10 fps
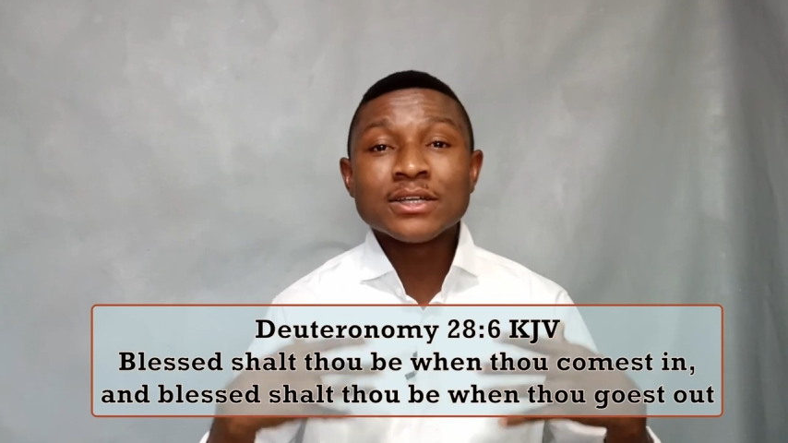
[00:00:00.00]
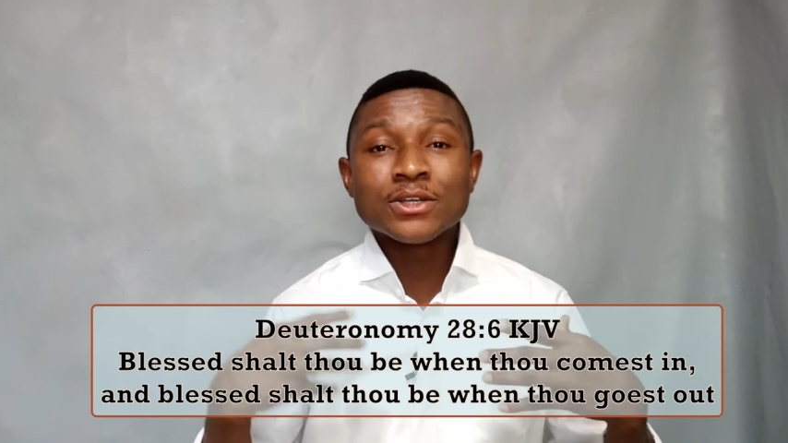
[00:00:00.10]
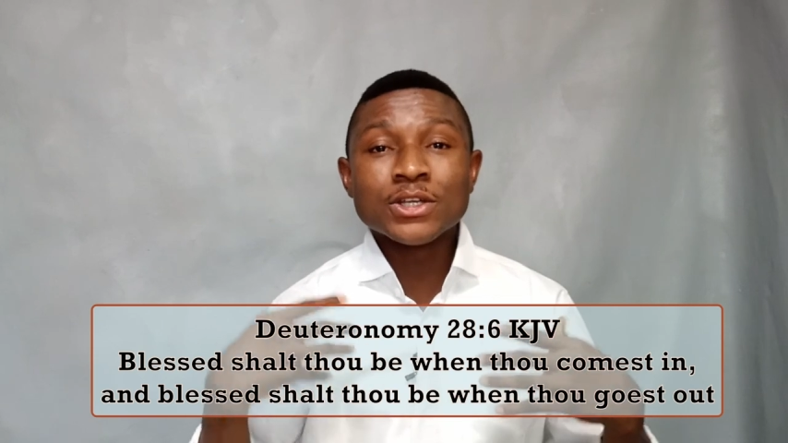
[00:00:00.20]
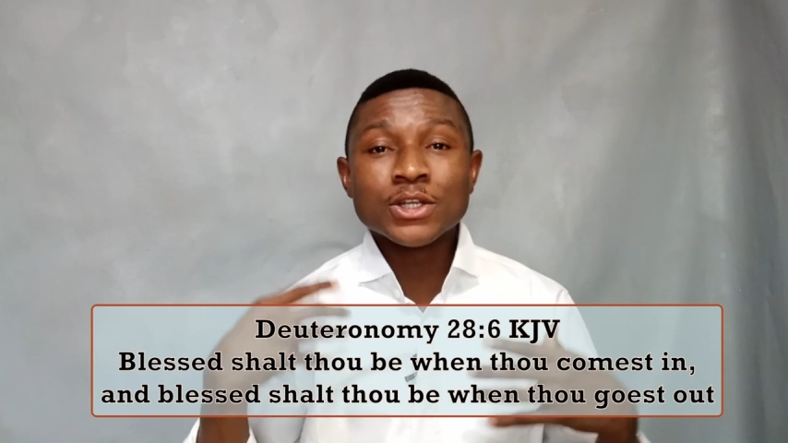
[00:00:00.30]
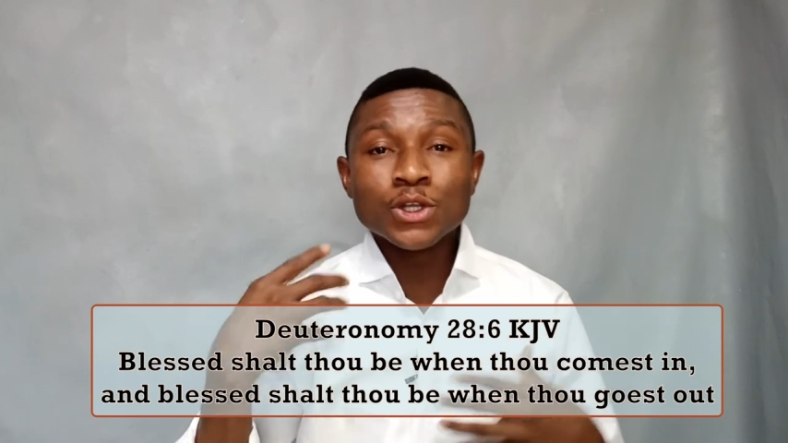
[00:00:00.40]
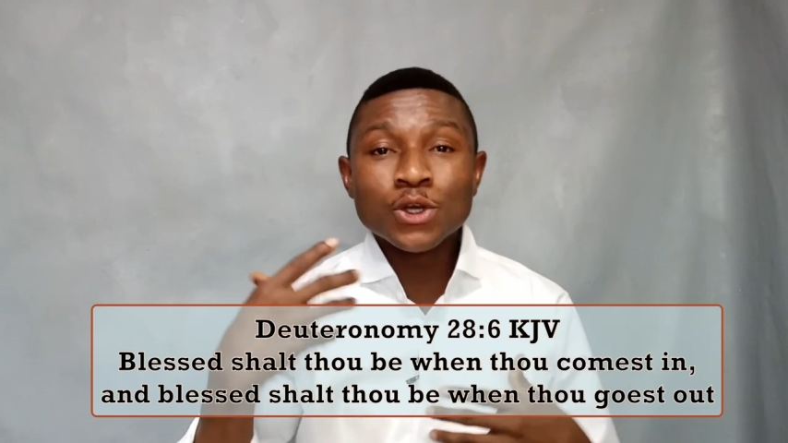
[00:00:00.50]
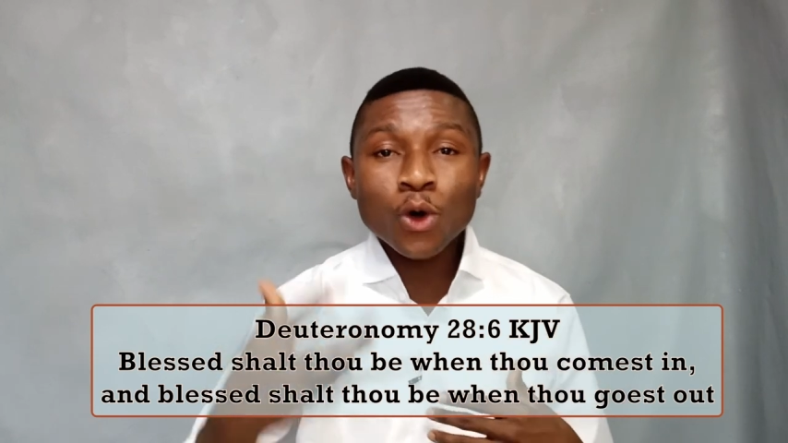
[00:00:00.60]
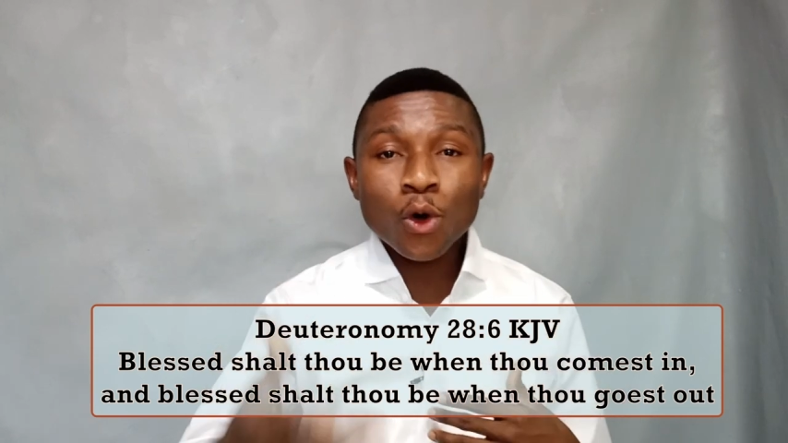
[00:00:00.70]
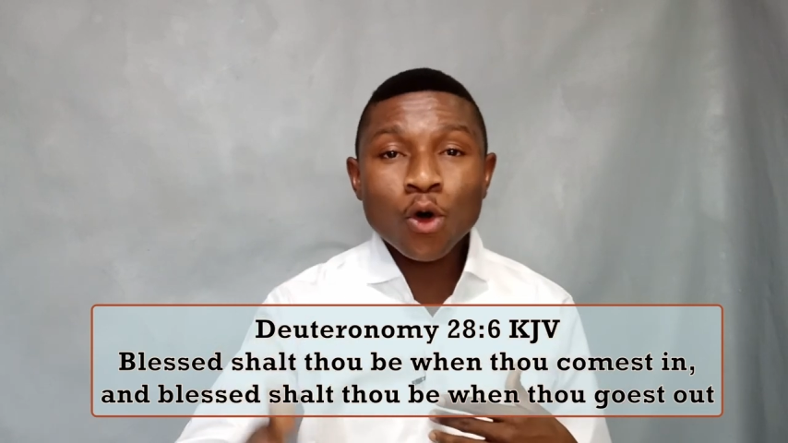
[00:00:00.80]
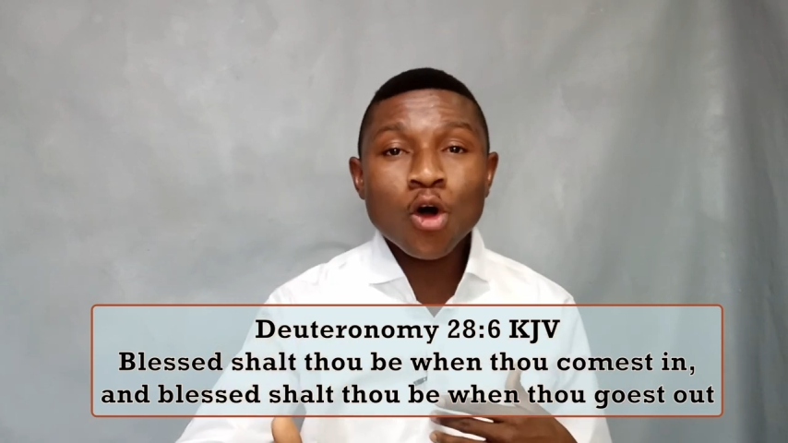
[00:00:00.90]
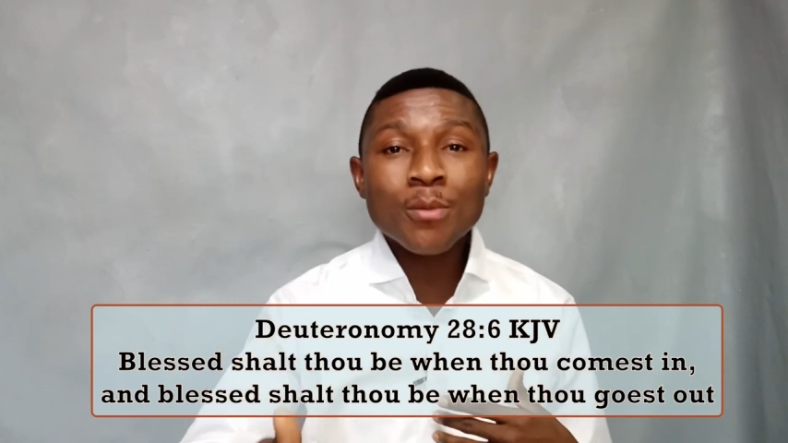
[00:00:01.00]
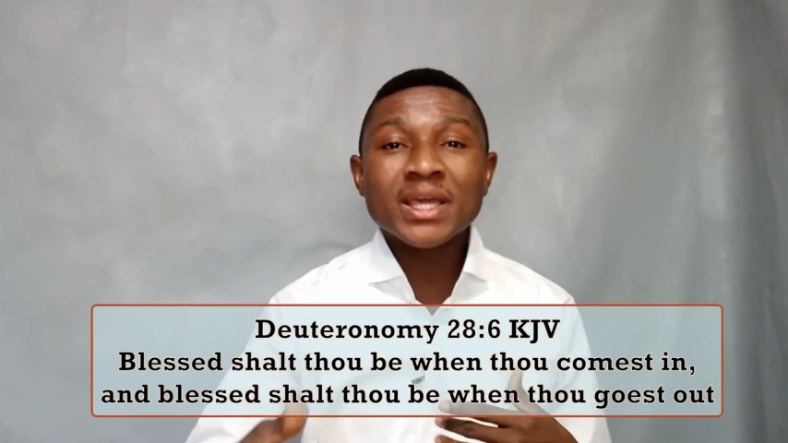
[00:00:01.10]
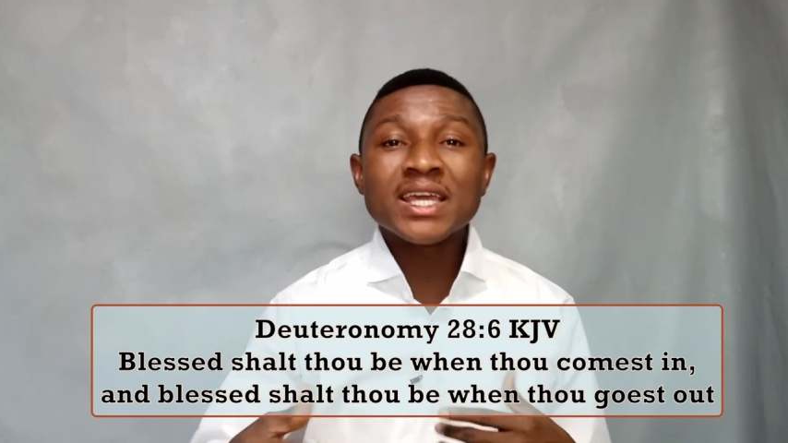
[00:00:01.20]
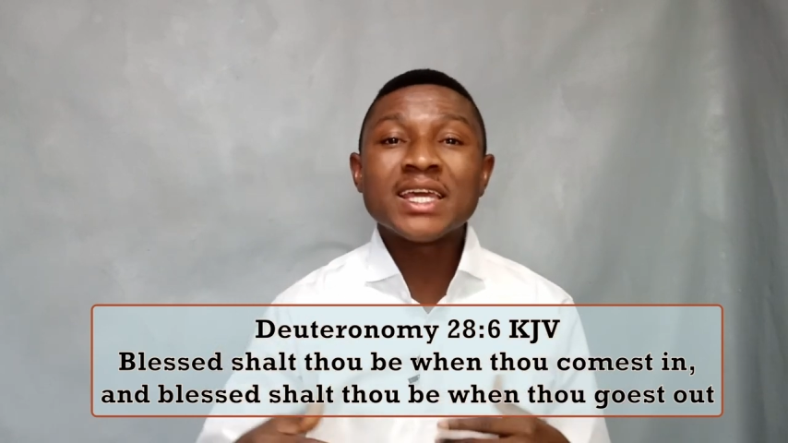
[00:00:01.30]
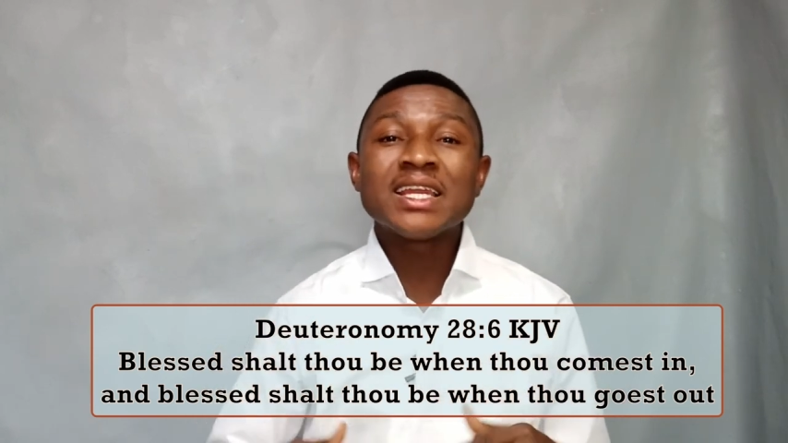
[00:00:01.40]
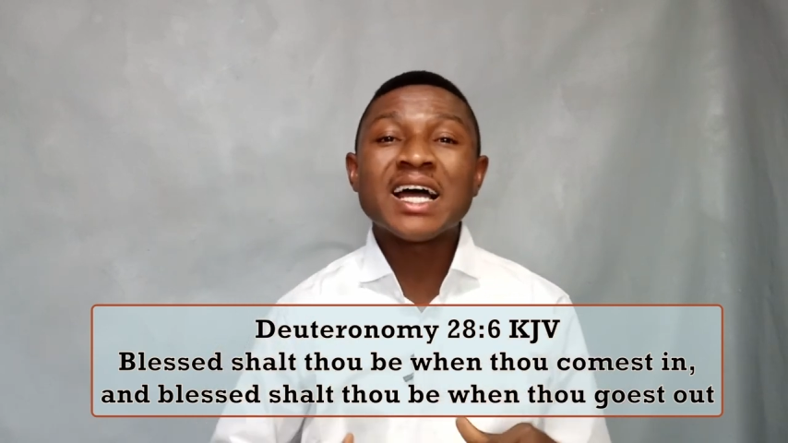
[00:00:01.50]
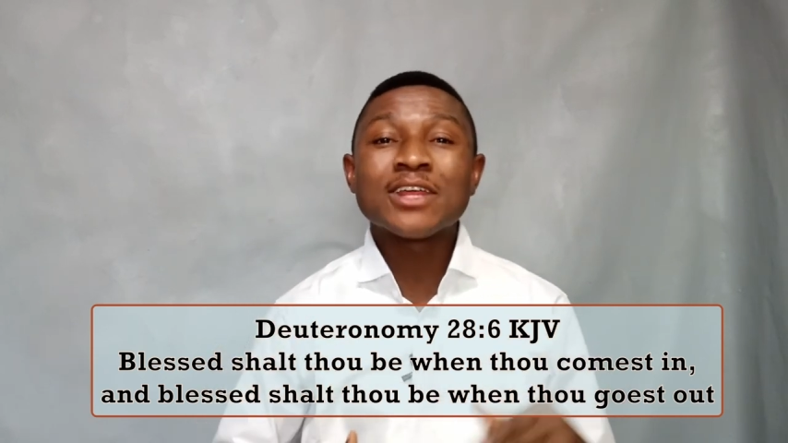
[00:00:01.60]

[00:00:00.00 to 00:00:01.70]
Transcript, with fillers: in your coming in